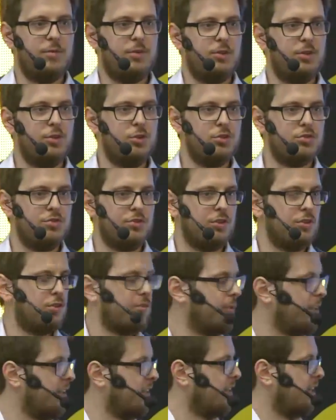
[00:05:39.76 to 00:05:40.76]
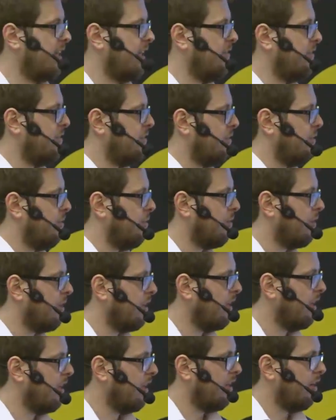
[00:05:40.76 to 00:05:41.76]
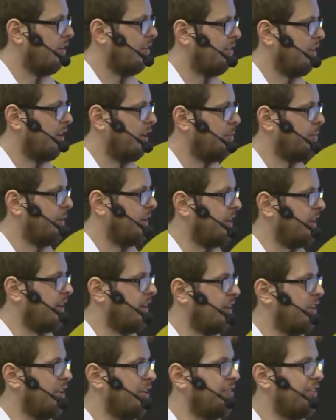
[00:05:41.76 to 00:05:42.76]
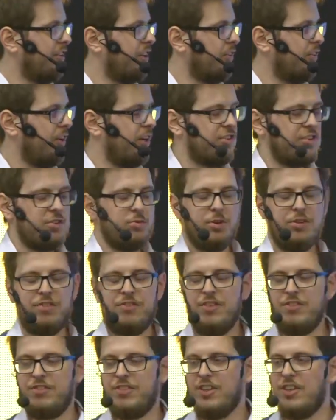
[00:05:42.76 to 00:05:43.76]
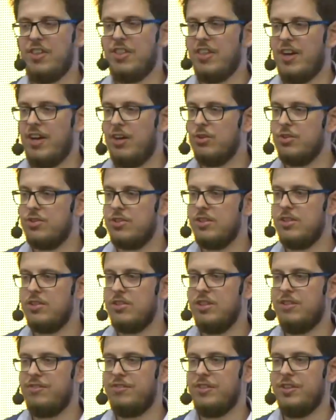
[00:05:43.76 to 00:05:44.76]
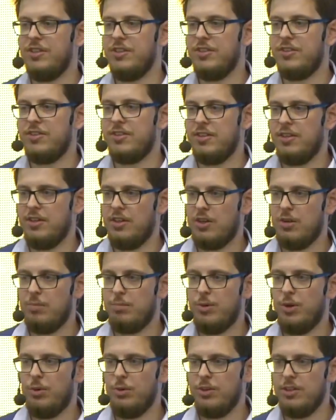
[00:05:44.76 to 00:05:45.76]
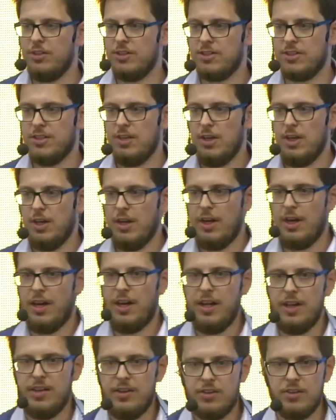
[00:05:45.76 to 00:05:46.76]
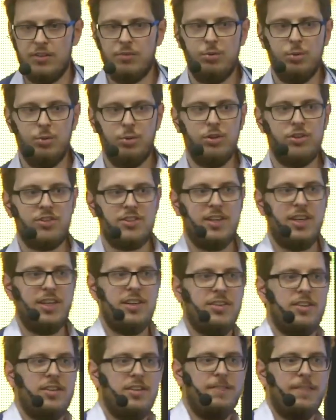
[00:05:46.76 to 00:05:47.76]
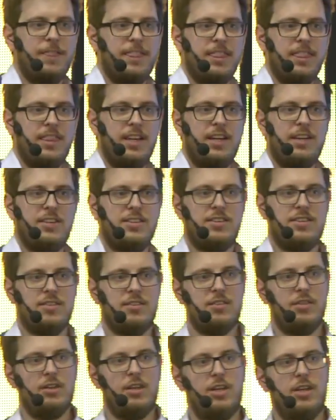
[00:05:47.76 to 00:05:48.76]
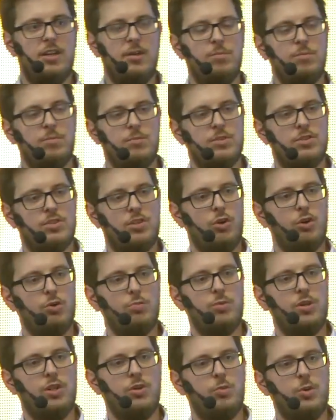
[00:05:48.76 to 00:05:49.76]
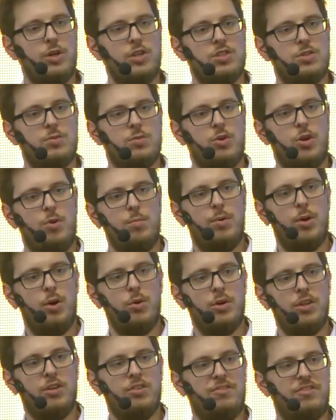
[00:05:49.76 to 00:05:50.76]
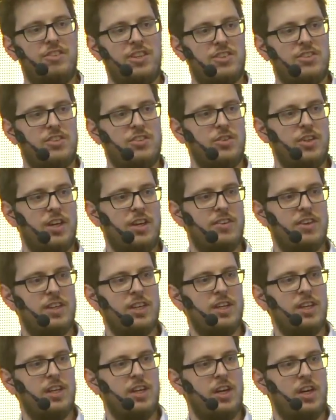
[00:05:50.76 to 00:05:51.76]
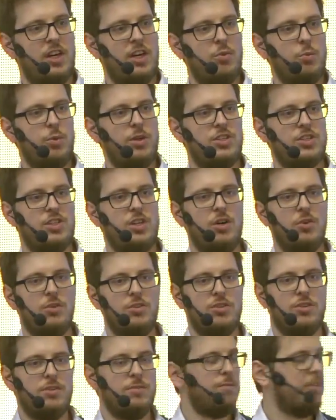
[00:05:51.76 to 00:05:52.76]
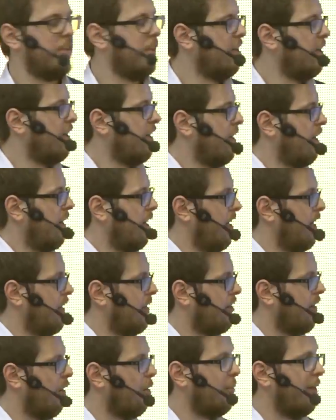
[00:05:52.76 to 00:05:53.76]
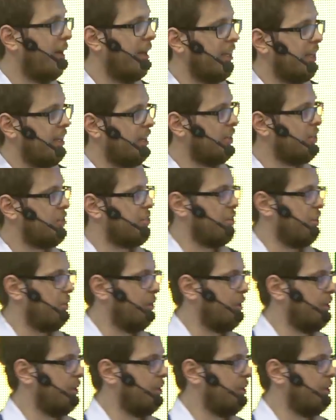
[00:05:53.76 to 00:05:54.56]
useful when it came to building a configuration with 50,000 different components and a rule set that told me which component fits together and which don't, and how many, and so